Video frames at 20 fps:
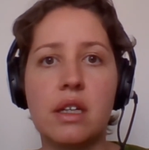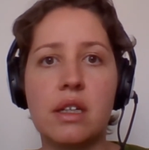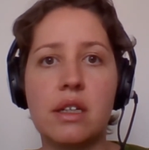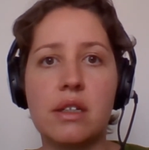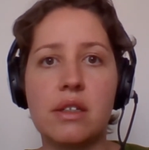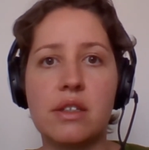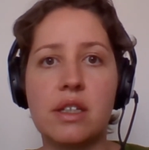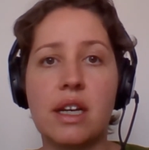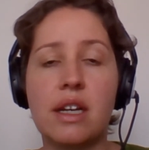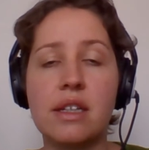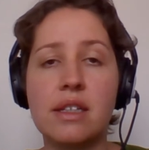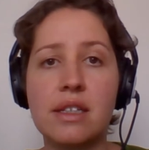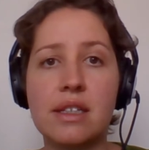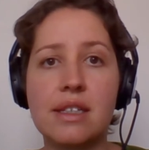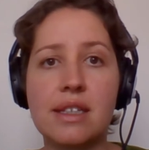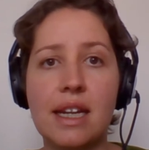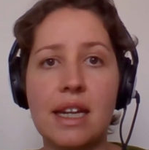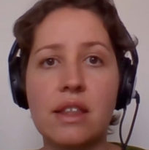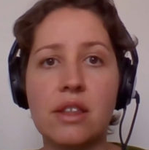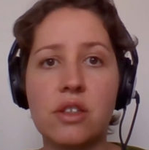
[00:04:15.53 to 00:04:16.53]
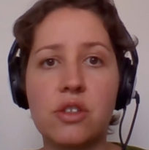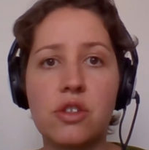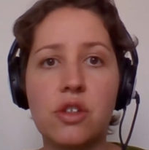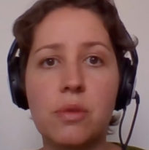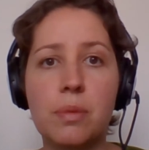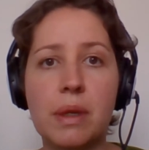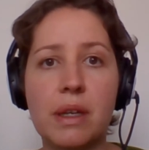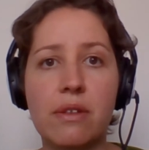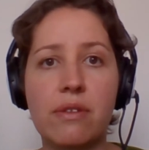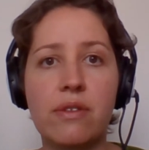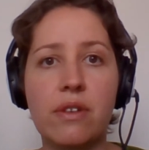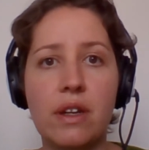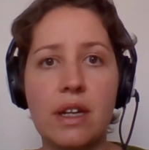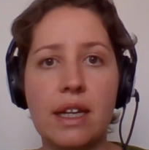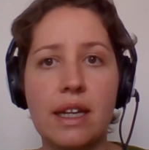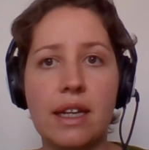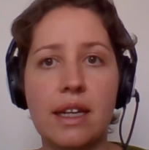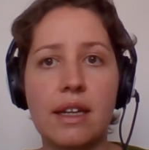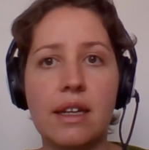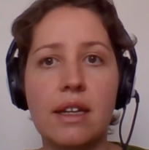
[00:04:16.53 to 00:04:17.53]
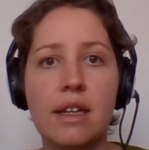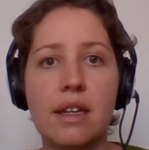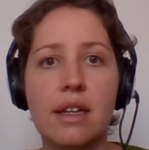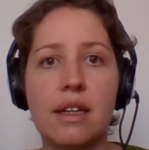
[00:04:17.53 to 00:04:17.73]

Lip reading: to understand the topic fully,